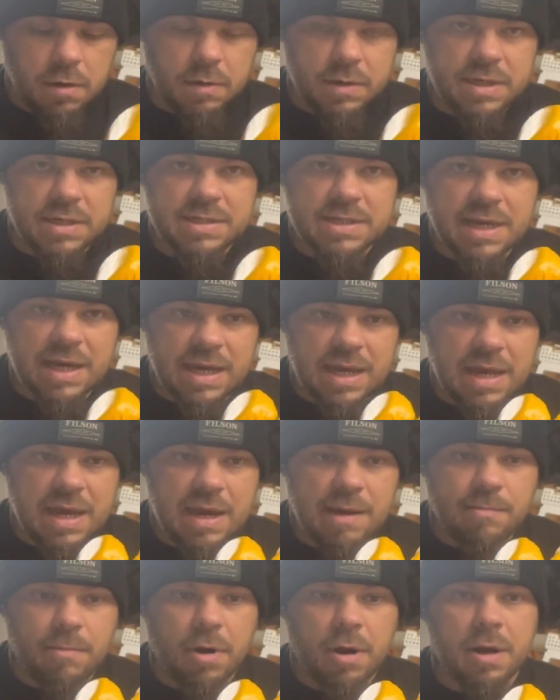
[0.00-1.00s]
in the
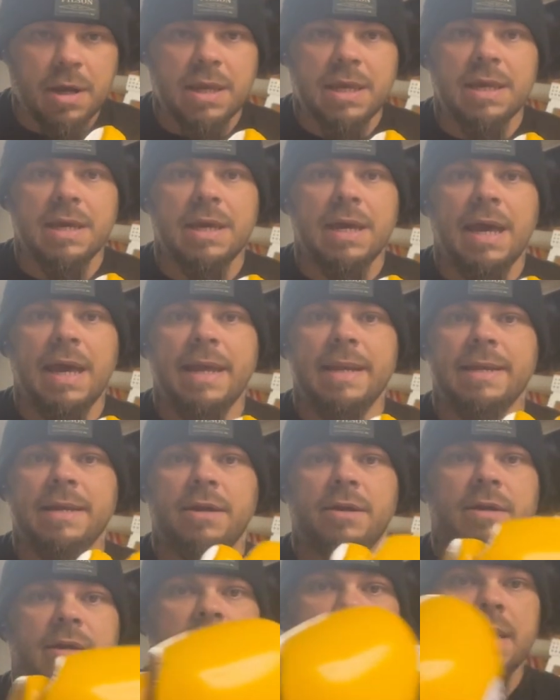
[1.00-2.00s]
secondhand market, and they're
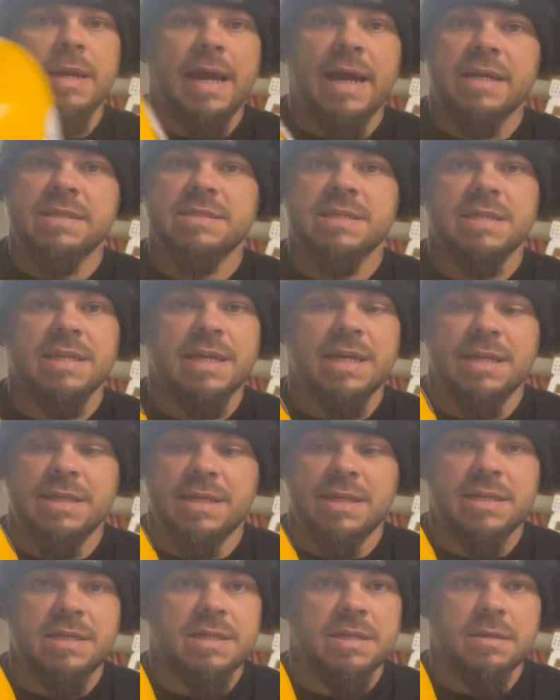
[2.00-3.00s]
in excellent
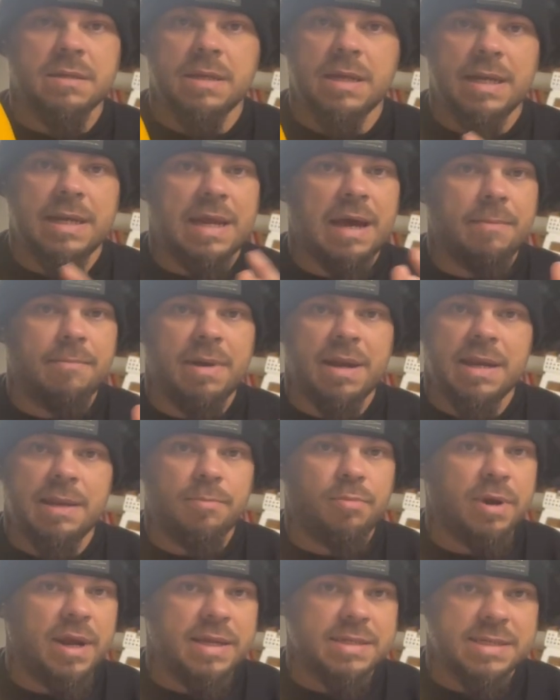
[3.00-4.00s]
condition. And not many
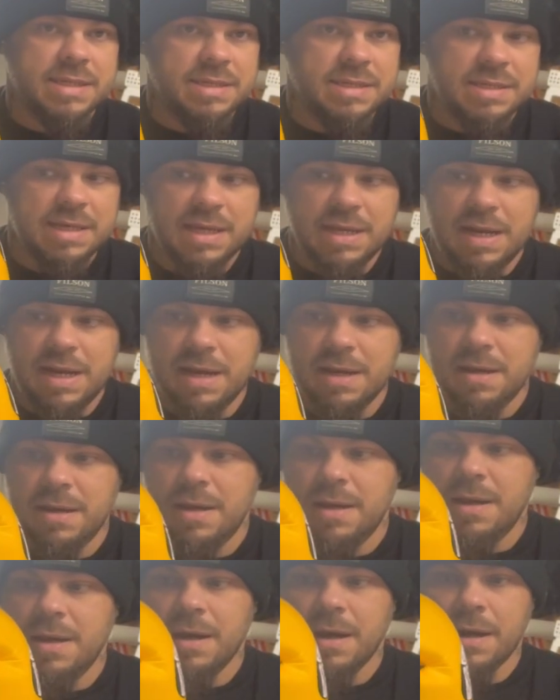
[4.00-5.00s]
brands can say that.
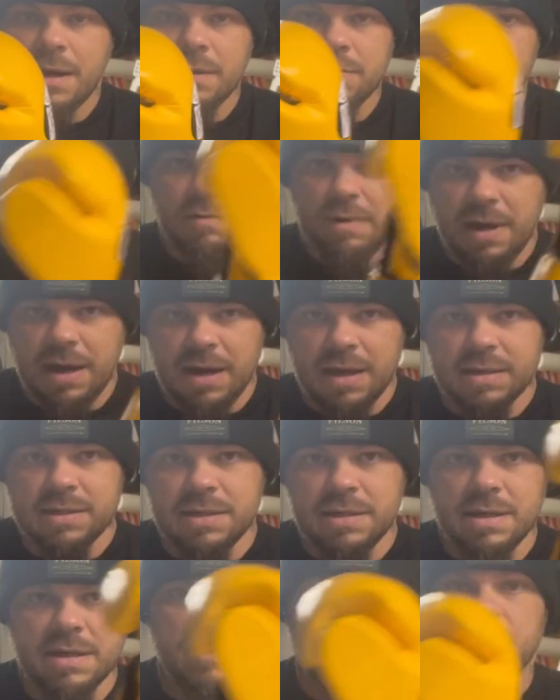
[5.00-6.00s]
Cleto Reyes
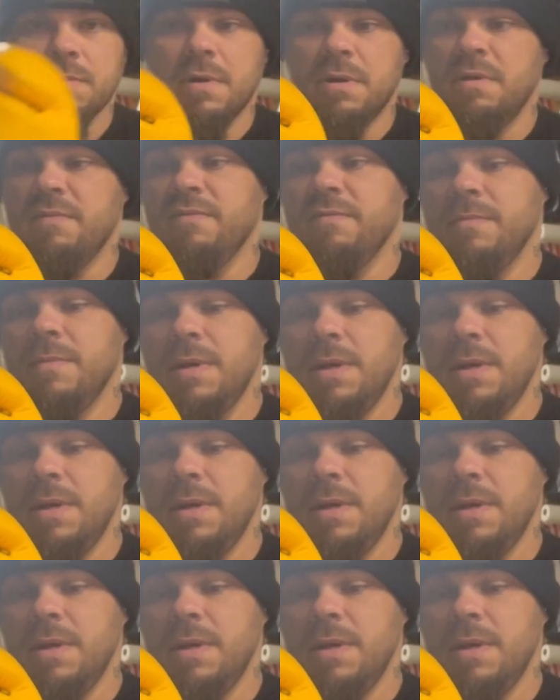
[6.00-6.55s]
is one of them.